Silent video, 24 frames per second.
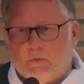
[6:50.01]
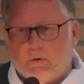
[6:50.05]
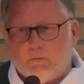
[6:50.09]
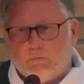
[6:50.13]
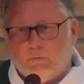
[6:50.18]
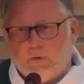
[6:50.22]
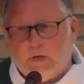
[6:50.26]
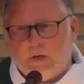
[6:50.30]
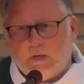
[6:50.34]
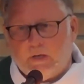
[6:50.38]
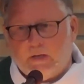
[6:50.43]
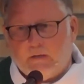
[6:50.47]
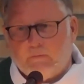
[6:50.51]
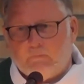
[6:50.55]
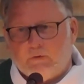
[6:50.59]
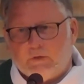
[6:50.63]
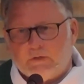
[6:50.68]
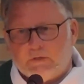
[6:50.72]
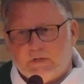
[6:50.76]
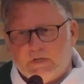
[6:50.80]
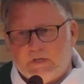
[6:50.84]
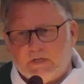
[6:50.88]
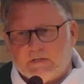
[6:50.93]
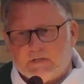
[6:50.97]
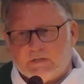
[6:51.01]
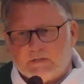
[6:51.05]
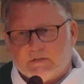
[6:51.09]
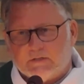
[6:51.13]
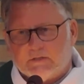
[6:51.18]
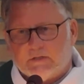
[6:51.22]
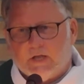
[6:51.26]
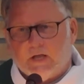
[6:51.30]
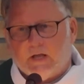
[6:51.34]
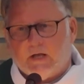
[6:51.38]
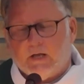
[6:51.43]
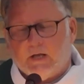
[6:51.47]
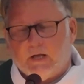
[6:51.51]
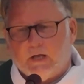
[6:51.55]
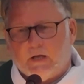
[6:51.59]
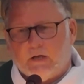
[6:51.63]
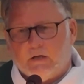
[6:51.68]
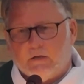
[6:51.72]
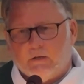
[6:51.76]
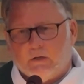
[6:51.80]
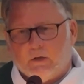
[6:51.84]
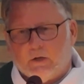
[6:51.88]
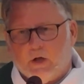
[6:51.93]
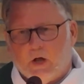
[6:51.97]
But really, what Jesus is getting
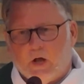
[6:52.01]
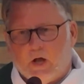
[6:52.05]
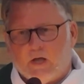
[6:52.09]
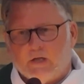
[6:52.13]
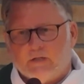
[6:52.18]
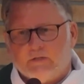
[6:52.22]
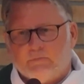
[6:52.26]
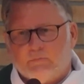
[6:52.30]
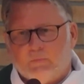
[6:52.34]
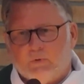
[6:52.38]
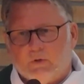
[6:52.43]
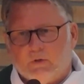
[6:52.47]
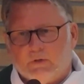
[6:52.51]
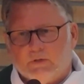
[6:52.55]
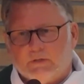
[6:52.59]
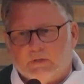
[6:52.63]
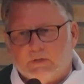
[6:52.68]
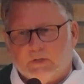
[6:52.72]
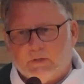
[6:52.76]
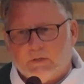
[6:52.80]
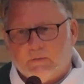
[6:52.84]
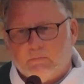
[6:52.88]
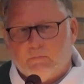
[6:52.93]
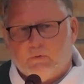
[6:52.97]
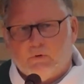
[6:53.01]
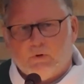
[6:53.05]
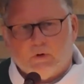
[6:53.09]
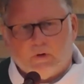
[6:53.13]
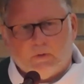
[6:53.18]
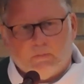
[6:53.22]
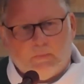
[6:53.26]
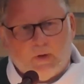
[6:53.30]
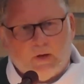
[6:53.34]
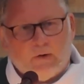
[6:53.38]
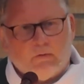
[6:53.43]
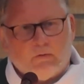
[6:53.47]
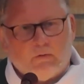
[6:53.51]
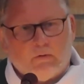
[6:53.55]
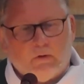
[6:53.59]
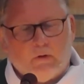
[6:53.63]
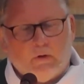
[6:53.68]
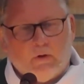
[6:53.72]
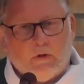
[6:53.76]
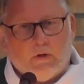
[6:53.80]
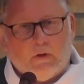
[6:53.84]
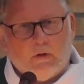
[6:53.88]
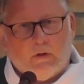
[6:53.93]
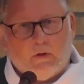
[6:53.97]
at in the gospel is a little more about
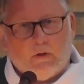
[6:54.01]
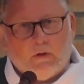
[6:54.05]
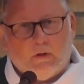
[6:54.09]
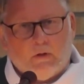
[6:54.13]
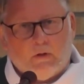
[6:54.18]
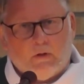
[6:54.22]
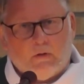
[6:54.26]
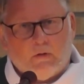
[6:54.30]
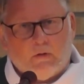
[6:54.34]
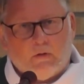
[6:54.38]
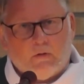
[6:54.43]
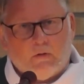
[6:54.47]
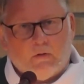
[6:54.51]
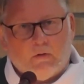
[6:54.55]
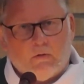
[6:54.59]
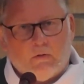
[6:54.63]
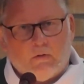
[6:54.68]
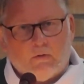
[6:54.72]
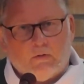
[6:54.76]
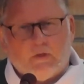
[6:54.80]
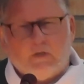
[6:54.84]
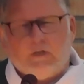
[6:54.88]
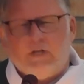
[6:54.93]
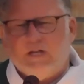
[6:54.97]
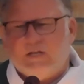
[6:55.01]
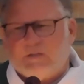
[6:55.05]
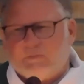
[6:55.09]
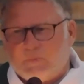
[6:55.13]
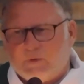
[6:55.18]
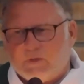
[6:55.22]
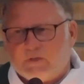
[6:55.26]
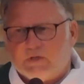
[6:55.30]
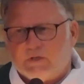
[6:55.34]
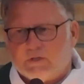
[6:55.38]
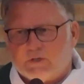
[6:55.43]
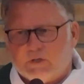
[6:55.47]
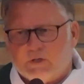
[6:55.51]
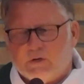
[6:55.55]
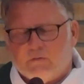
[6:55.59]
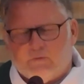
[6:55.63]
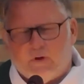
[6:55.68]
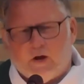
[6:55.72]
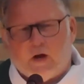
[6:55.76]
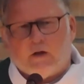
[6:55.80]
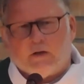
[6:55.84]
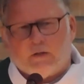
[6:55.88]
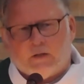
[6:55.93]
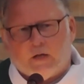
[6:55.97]
the disposition
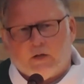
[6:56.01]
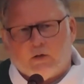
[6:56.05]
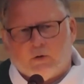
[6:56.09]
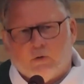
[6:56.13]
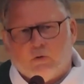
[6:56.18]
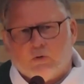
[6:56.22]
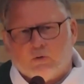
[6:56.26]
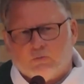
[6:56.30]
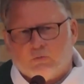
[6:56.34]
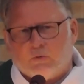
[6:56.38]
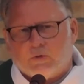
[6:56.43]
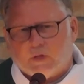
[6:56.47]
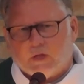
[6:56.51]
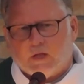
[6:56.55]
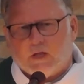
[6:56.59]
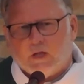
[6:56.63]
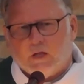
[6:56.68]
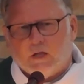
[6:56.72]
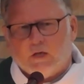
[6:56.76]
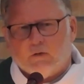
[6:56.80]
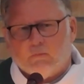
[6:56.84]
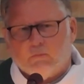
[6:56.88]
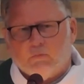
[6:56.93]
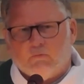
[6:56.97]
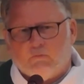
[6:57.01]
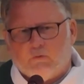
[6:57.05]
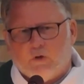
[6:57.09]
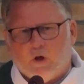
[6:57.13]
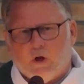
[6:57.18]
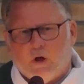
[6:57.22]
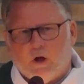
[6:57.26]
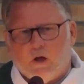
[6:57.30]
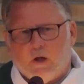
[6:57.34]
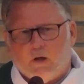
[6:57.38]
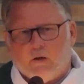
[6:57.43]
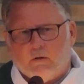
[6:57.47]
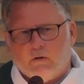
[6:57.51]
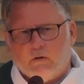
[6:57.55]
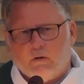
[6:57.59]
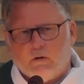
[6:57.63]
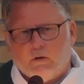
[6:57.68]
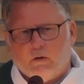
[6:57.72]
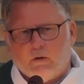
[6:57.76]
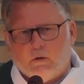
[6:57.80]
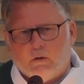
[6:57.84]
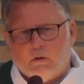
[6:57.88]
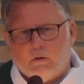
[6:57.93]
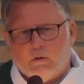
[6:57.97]
of heart that goes with the kingdom of God.
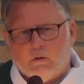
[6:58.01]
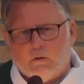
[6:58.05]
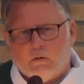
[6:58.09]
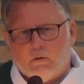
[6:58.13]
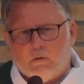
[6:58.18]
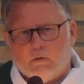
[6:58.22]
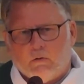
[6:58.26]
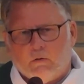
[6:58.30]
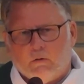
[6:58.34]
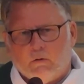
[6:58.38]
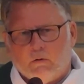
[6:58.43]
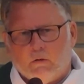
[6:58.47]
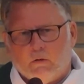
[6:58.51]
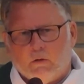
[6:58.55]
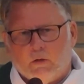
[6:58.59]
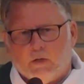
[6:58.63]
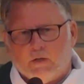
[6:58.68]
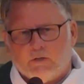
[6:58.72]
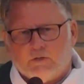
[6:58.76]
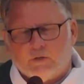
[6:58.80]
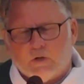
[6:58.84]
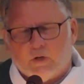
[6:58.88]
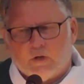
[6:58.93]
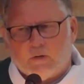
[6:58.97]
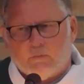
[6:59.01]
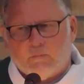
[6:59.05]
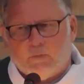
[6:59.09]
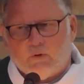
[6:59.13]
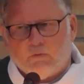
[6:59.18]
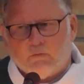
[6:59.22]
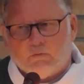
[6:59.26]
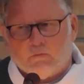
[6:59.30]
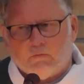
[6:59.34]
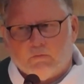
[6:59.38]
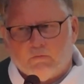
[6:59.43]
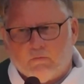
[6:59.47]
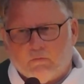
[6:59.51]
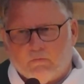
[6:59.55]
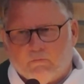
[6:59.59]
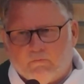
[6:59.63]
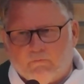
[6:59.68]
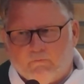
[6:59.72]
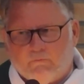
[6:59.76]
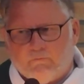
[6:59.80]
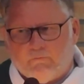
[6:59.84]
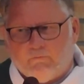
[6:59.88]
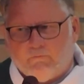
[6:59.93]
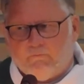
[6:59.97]
It's not about
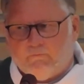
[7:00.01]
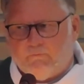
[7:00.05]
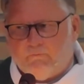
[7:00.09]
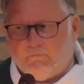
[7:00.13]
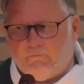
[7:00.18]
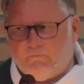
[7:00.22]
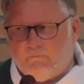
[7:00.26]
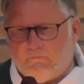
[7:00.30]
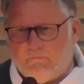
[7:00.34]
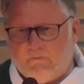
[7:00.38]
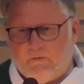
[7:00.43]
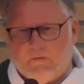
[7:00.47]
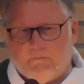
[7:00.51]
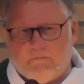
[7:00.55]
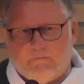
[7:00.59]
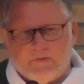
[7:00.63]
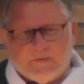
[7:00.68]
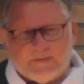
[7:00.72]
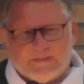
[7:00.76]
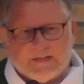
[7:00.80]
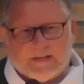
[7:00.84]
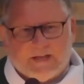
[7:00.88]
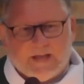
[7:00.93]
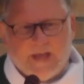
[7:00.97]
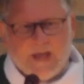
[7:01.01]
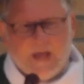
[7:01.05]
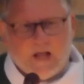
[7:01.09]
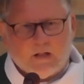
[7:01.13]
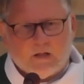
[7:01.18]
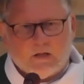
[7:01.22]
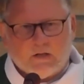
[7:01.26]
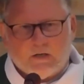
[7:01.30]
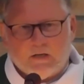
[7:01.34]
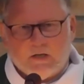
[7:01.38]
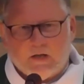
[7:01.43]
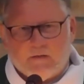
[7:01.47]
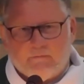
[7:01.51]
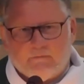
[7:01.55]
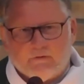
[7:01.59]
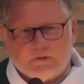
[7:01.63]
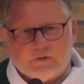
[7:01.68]
f- the physicality